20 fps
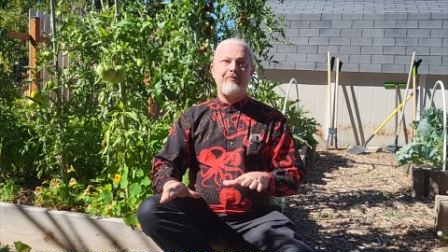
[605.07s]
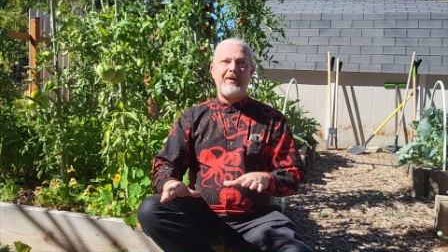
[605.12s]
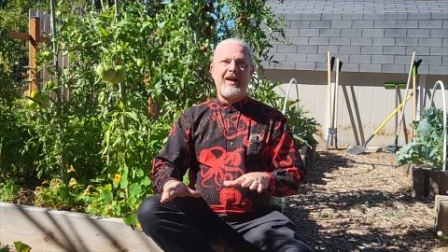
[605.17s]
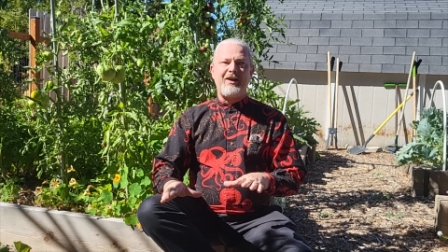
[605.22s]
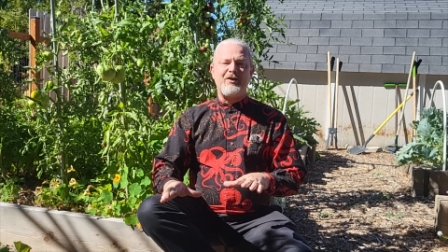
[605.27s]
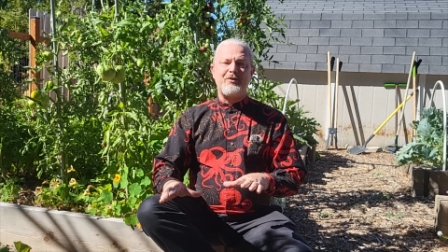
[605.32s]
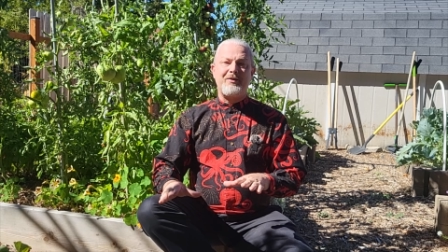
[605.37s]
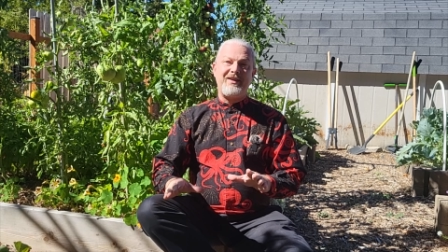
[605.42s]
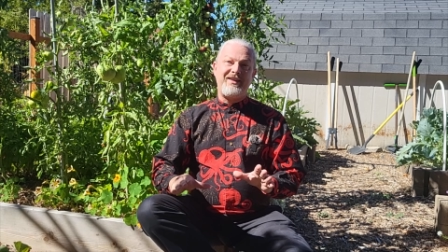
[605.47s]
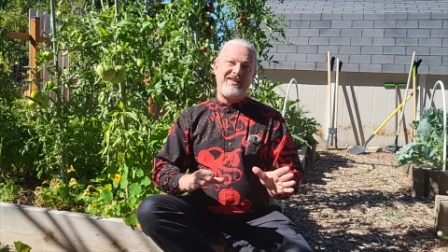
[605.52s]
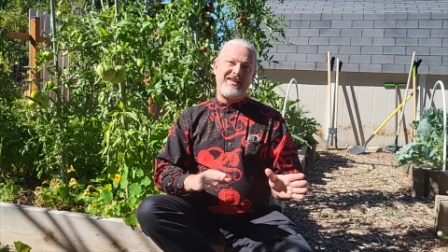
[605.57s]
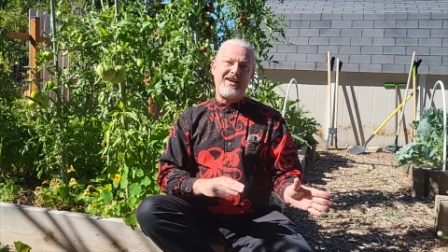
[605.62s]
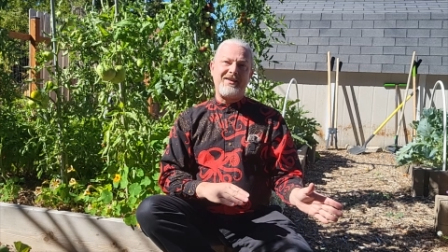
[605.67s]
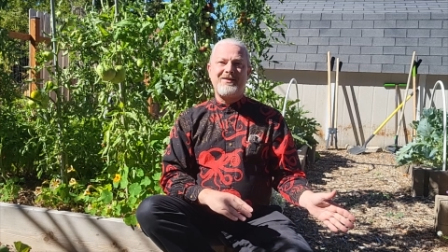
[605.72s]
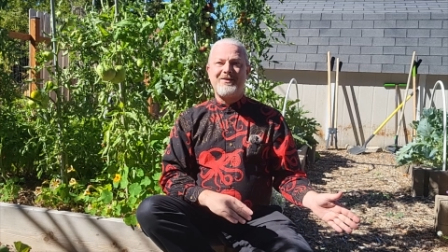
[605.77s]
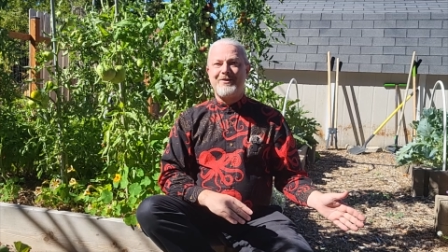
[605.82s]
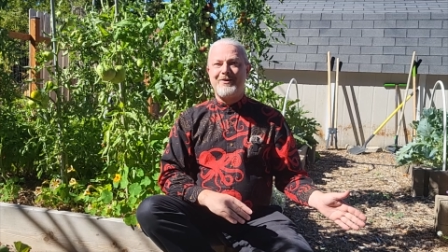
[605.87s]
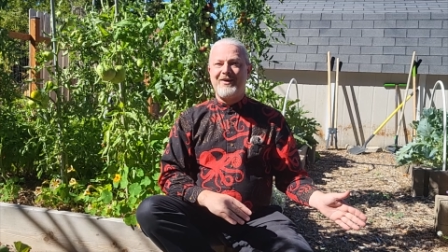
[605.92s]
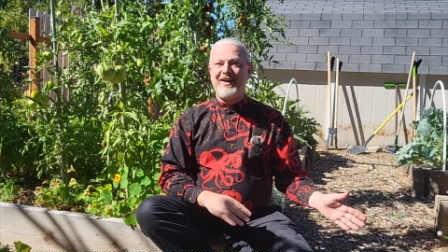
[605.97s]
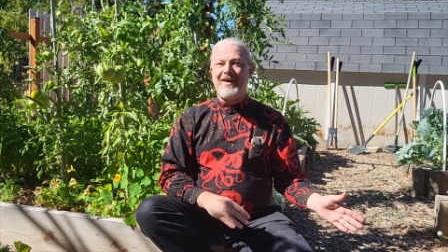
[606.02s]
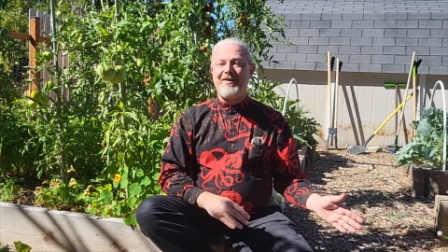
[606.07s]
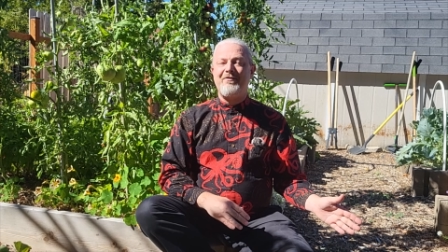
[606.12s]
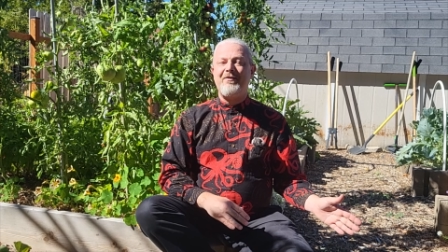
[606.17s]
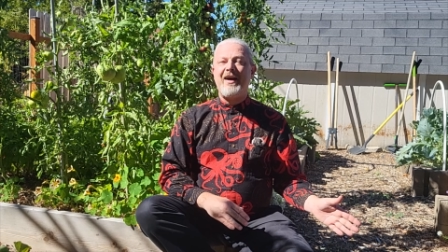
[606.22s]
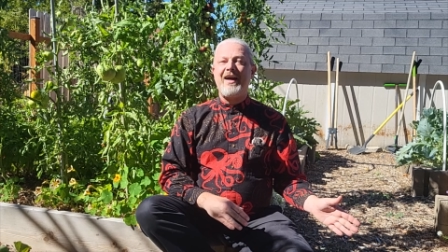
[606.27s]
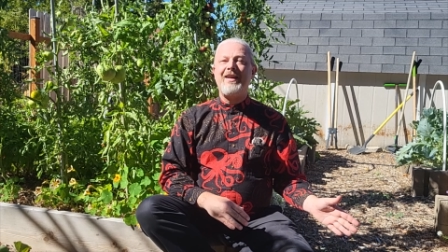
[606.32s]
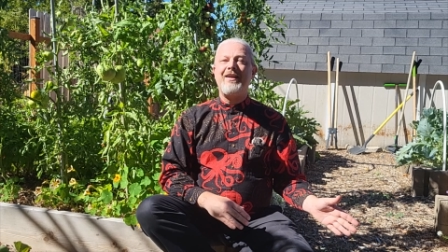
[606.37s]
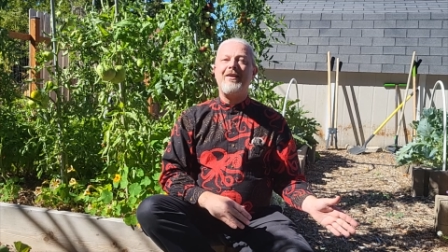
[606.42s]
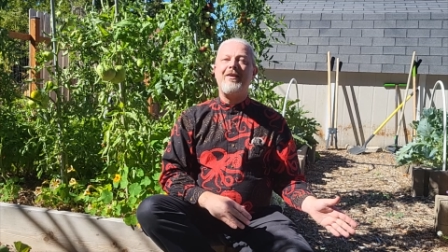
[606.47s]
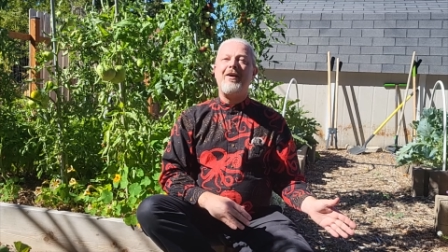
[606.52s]
actually yesterday
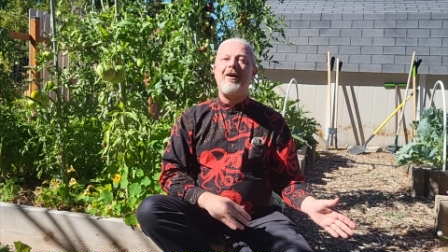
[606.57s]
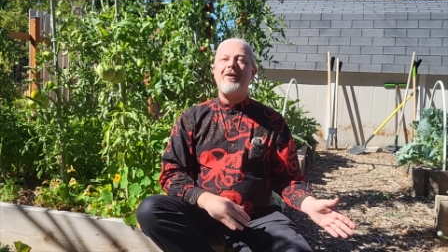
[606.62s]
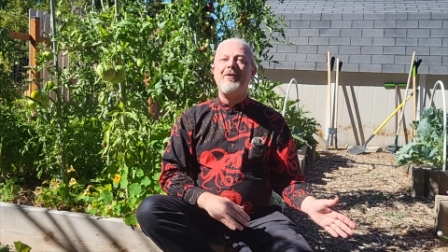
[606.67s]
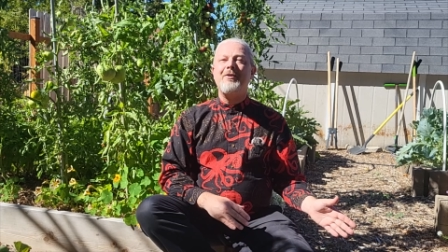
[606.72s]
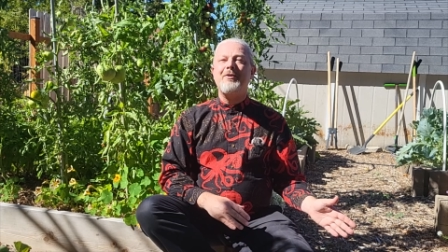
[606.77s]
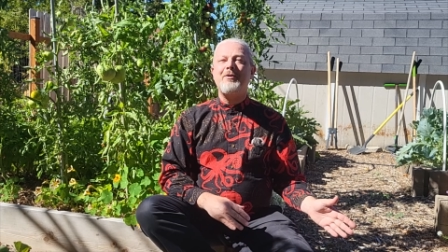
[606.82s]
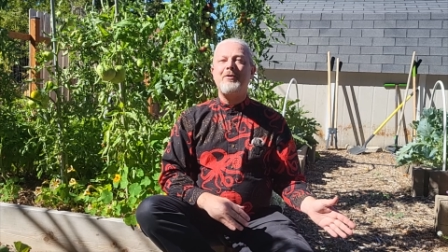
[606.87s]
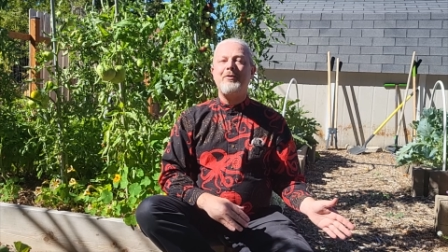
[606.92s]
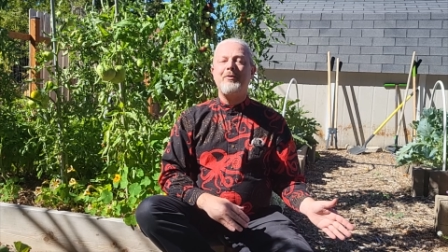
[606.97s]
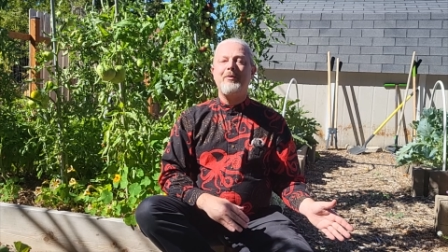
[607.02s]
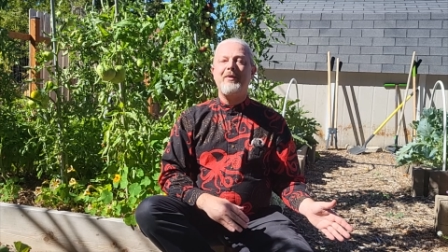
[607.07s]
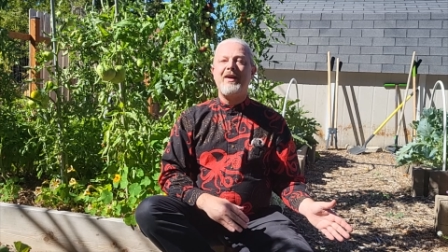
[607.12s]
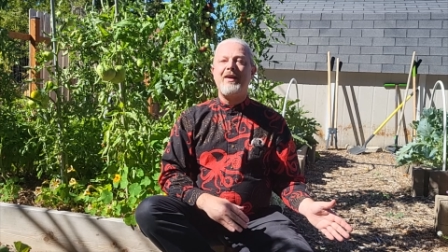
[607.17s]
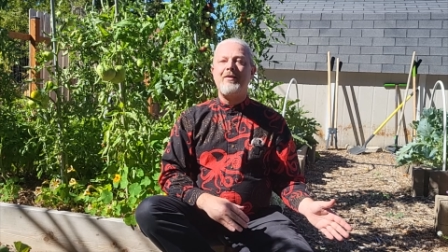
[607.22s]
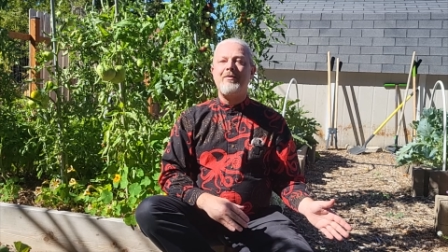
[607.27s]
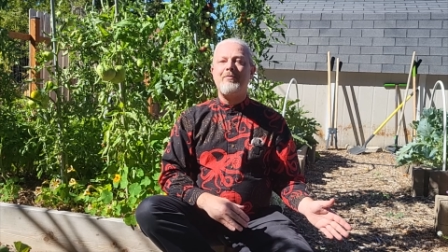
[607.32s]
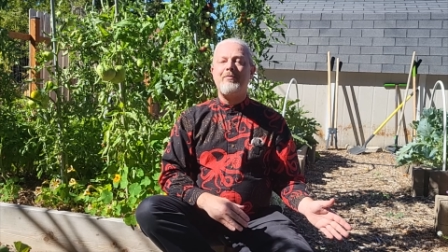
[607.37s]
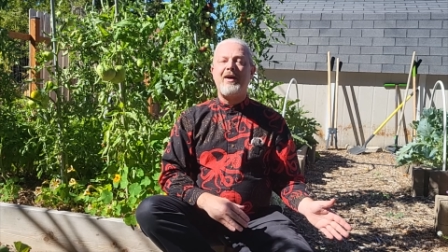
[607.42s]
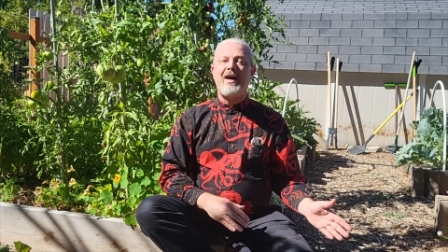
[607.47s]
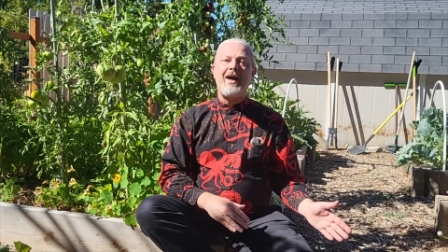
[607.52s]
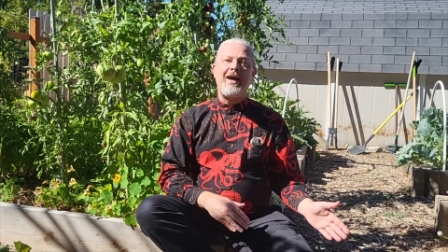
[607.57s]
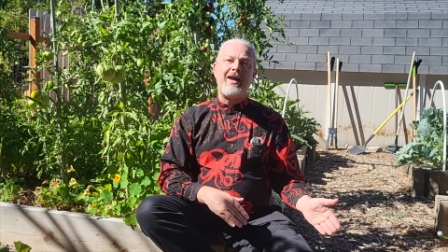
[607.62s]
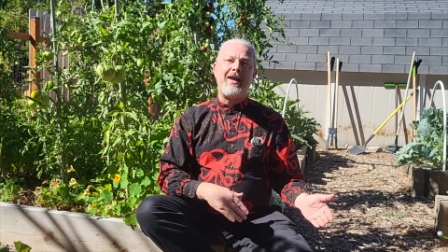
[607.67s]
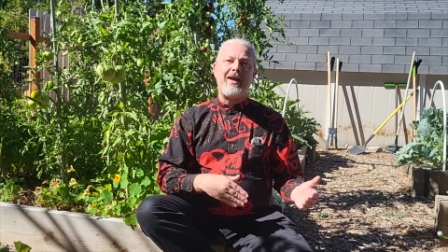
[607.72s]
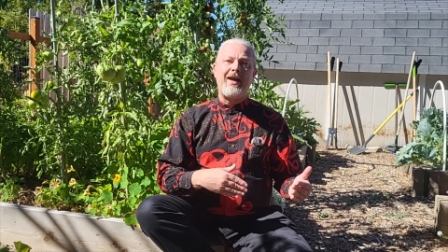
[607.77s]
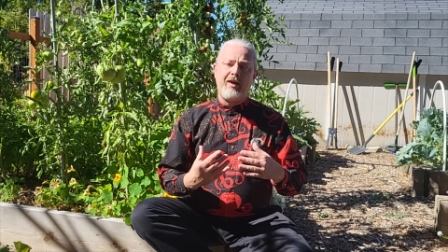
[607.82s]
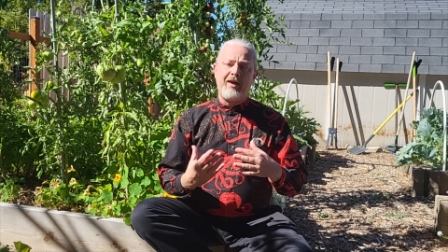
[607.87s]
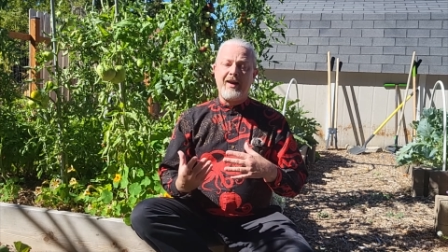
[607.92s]
find an article written by